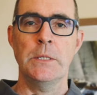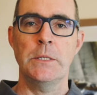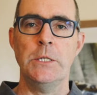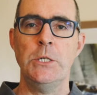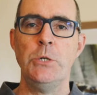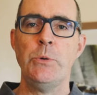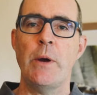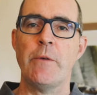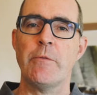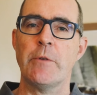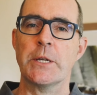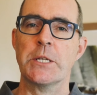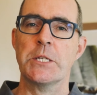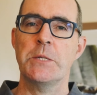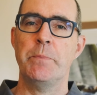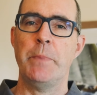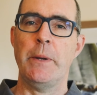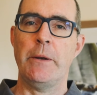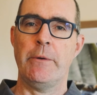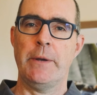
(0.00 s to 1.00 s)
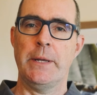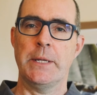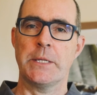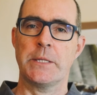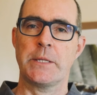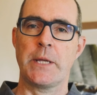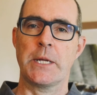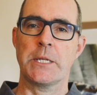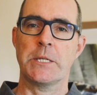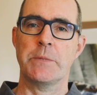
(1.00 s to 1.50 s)
Did you ever experience
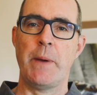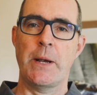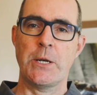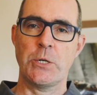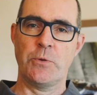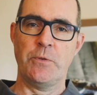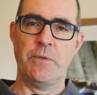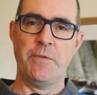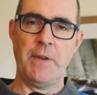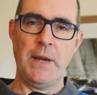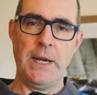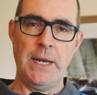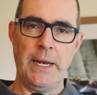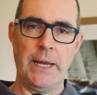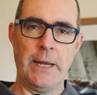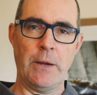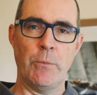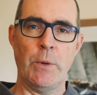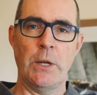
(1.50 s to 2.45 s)
that special feeling